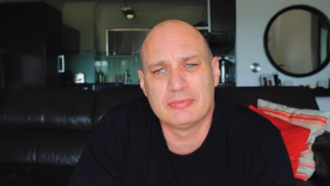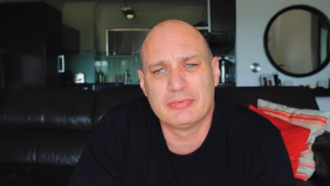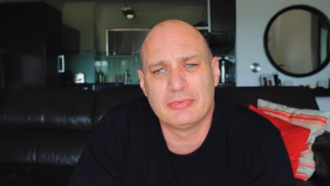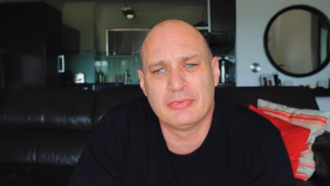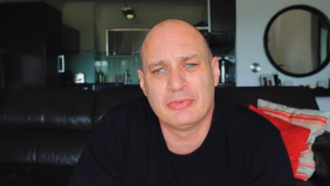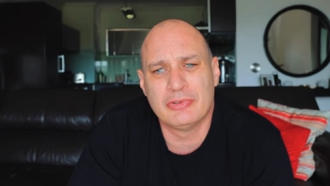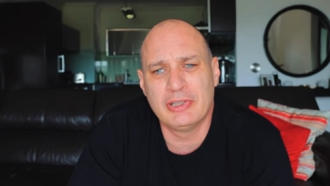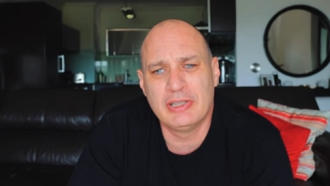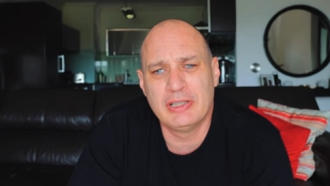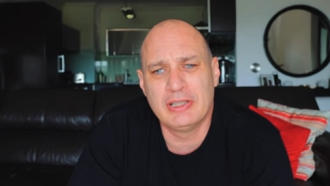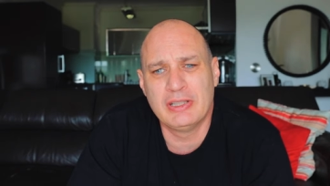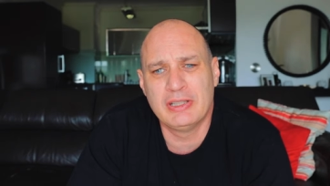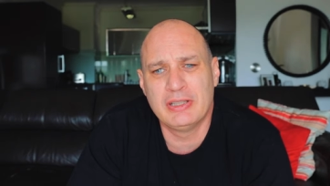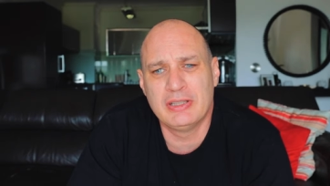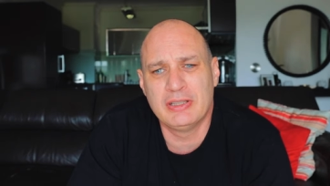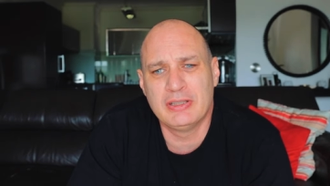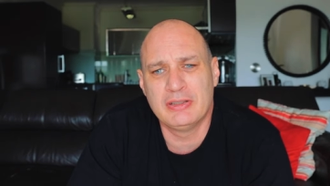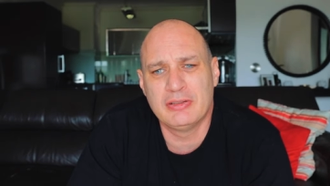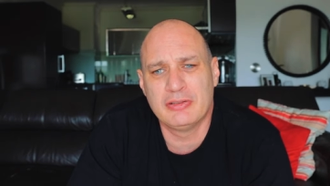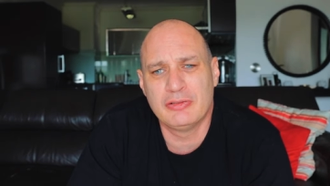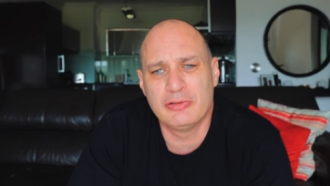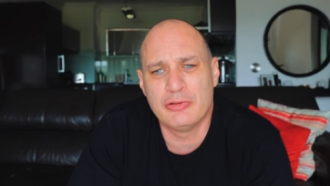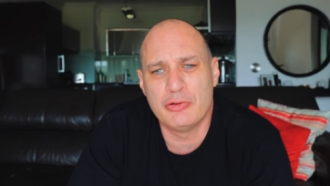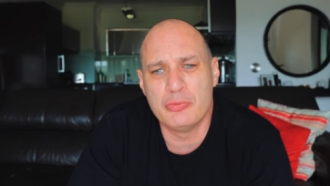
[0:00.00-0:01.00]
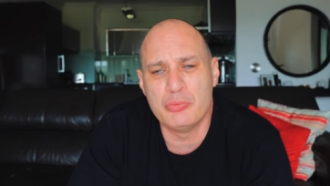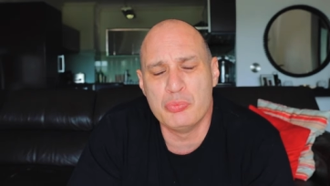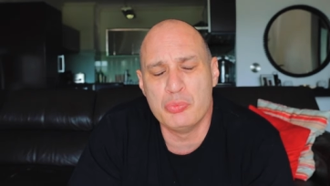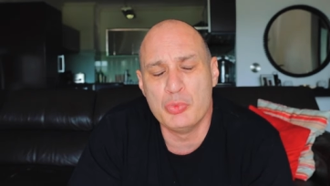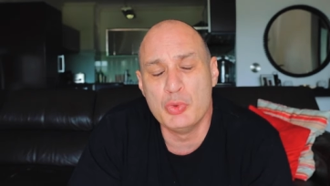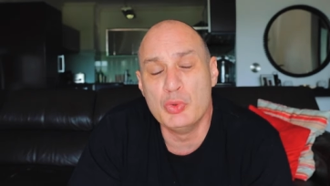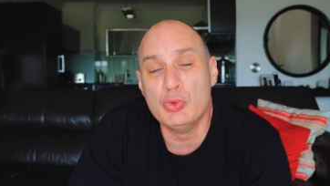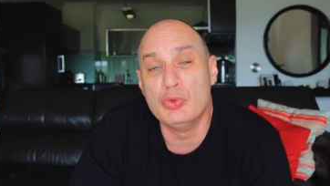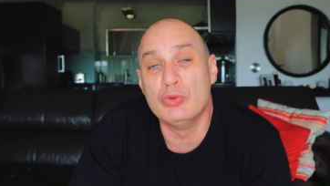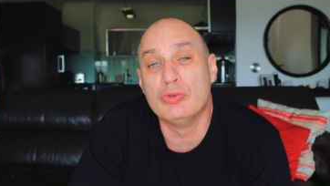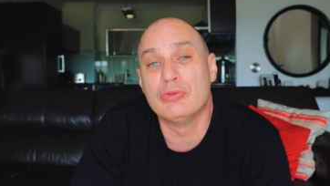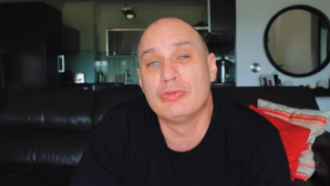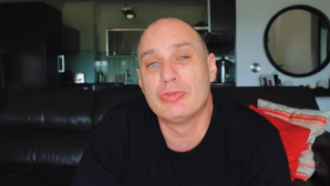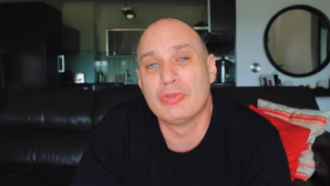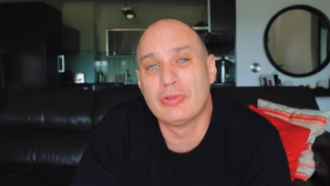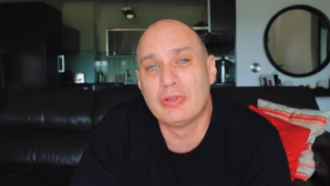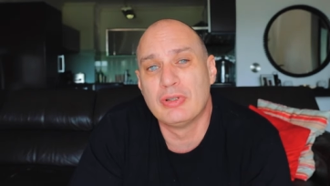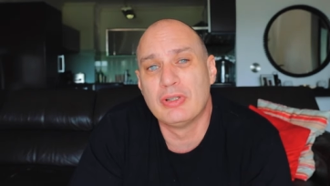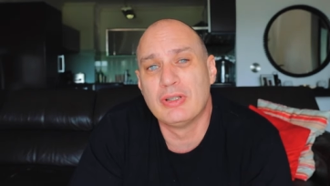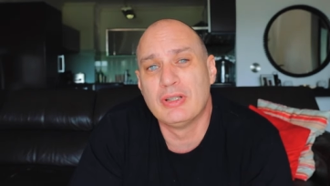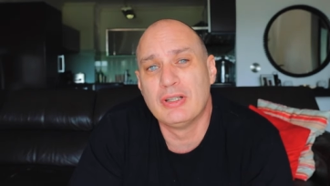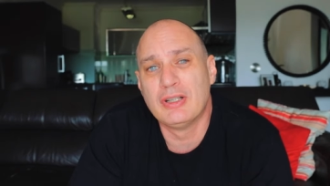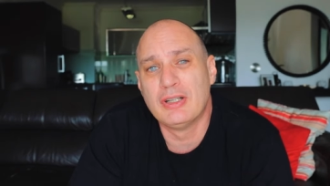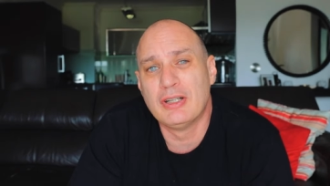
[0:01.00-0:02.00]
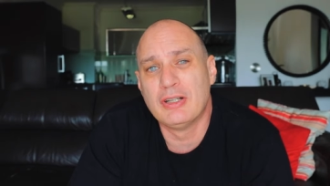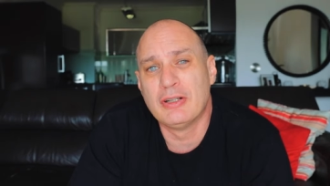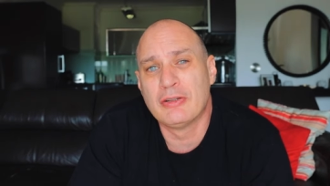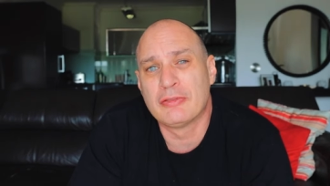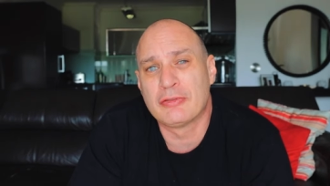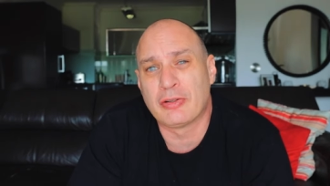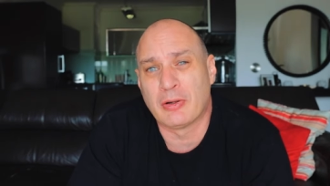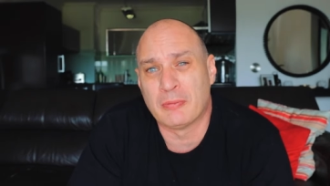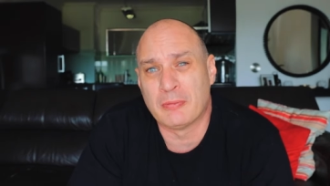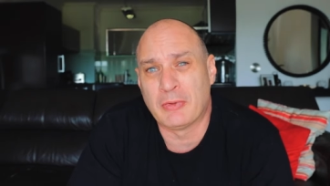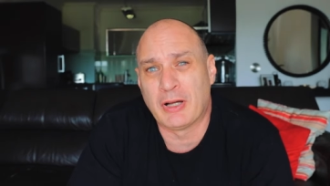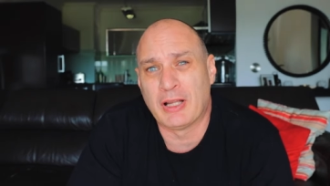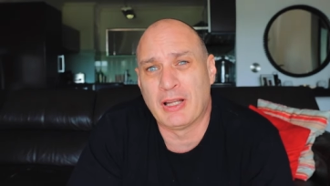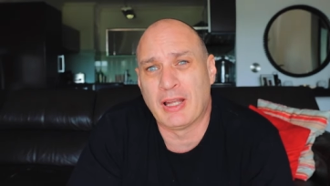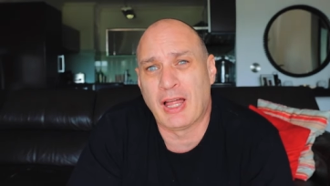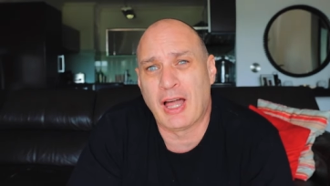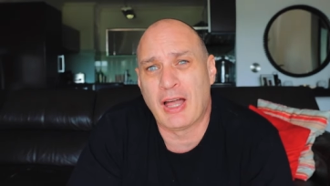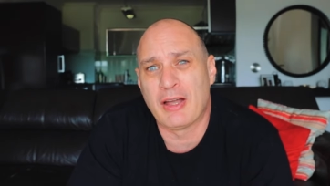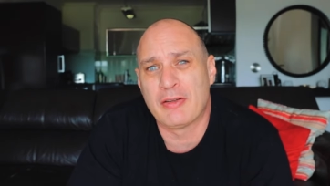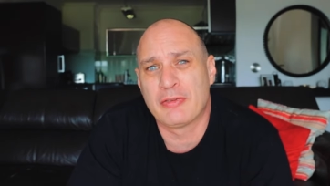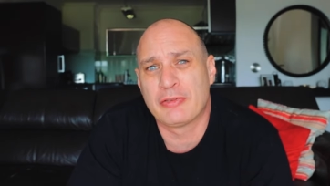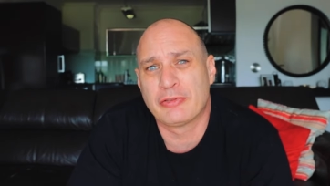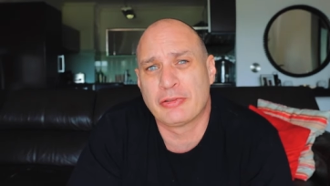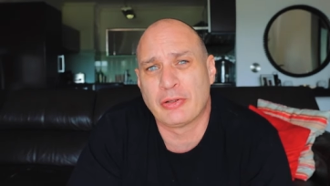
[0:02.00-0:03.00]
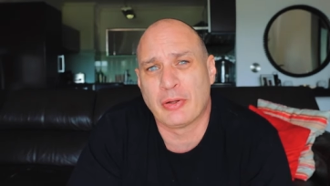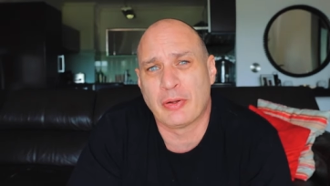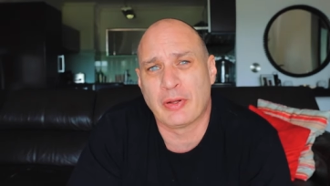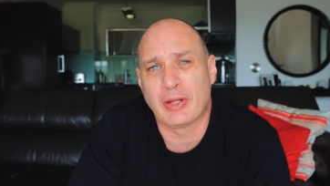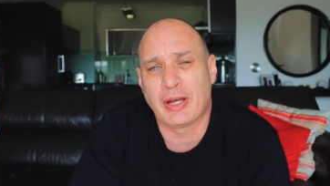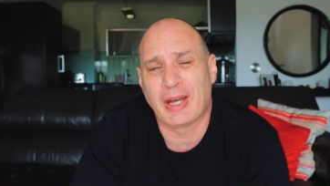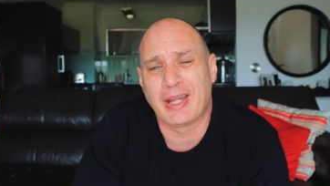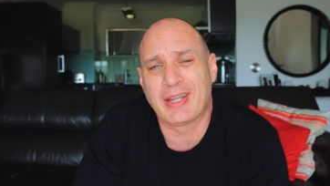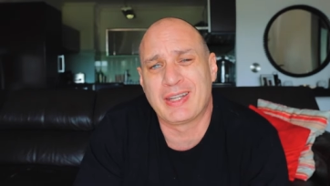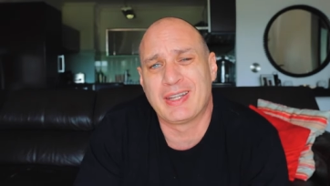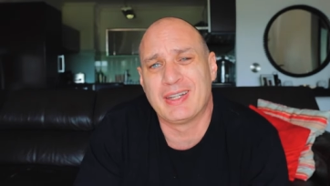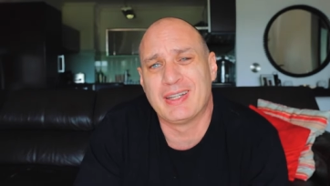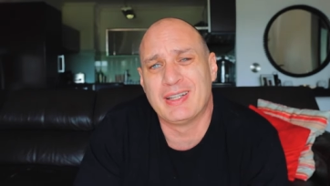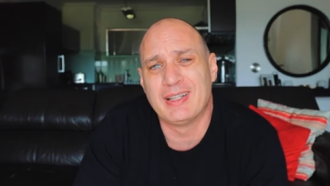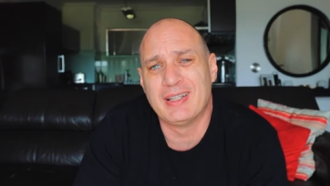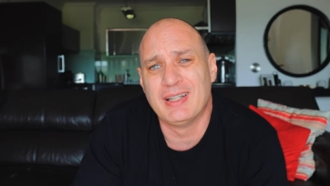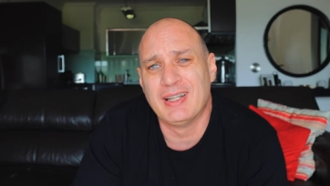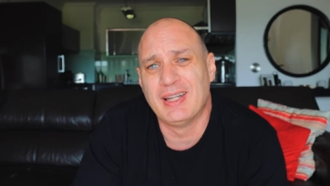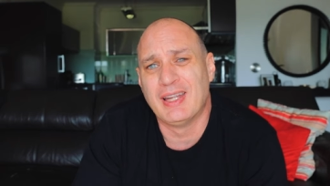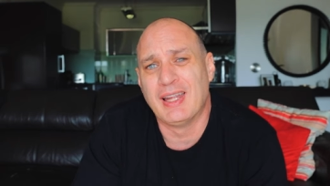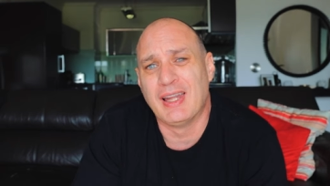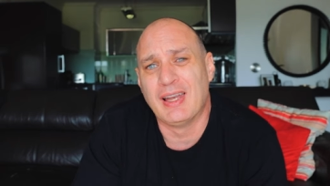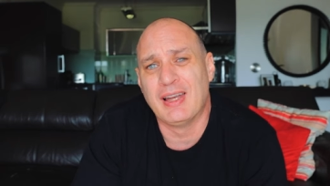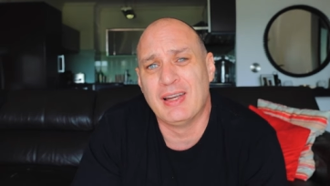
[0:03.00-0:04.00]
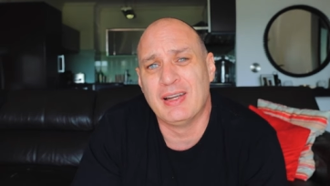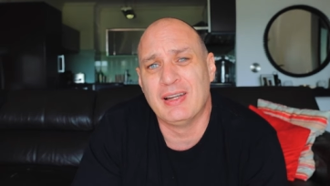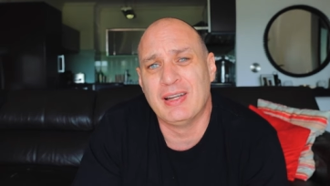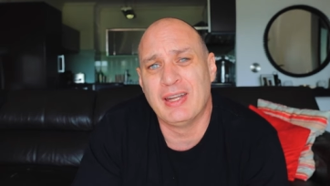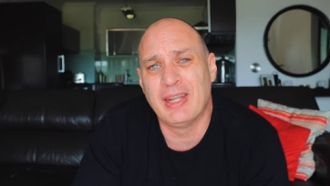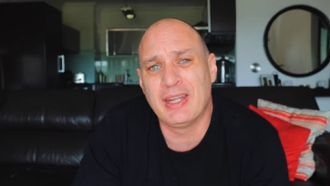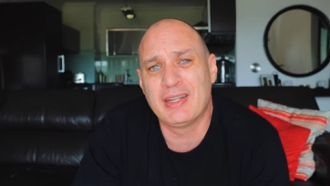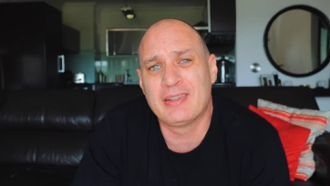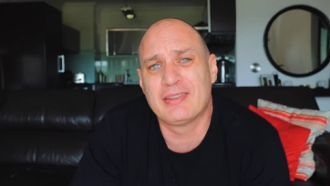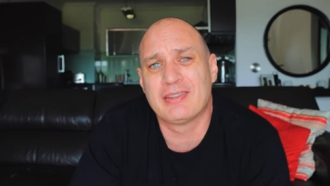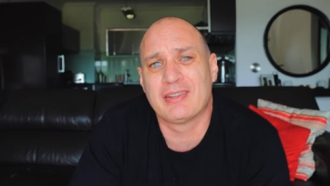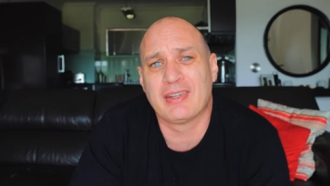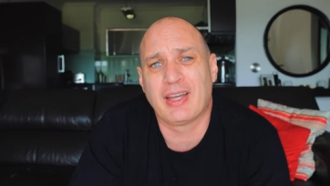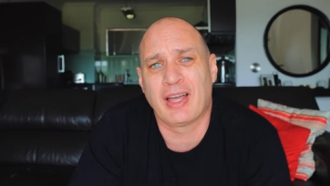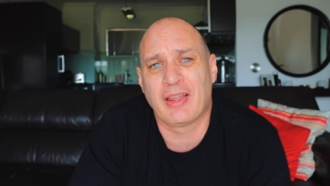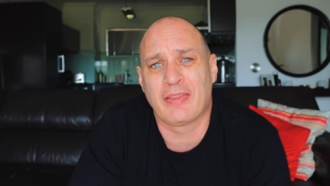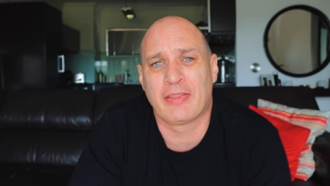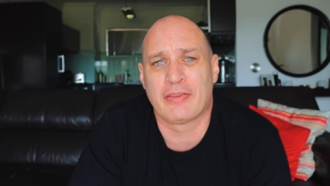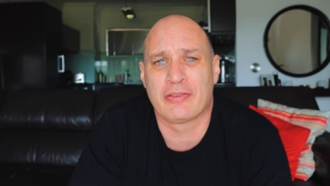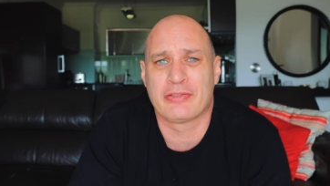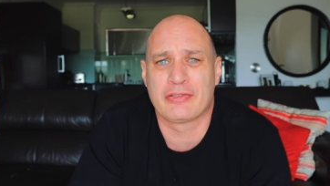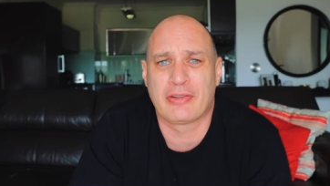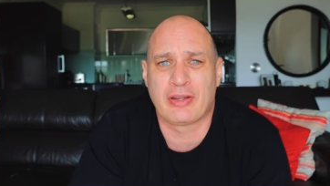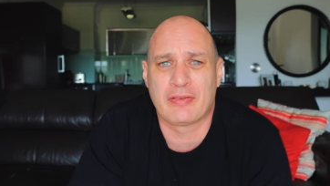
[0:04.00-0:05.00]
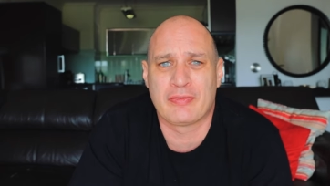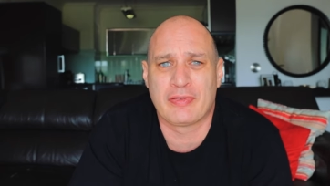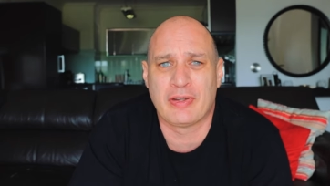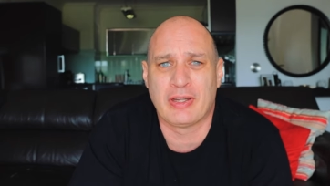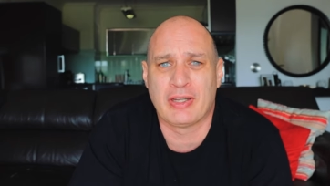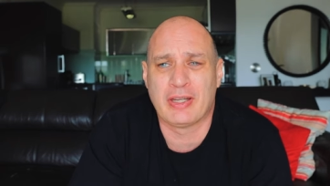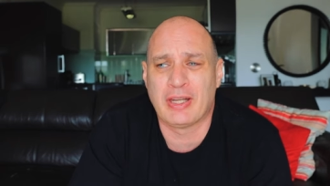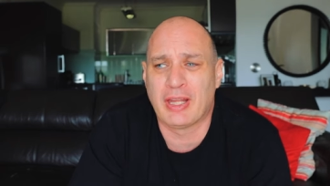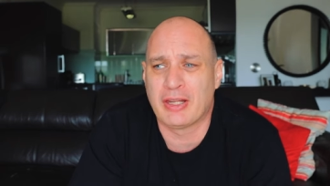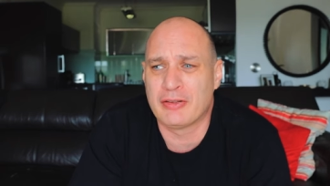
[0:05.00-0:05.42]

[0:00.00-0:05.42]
really remove from my life so that I can let other stuff in.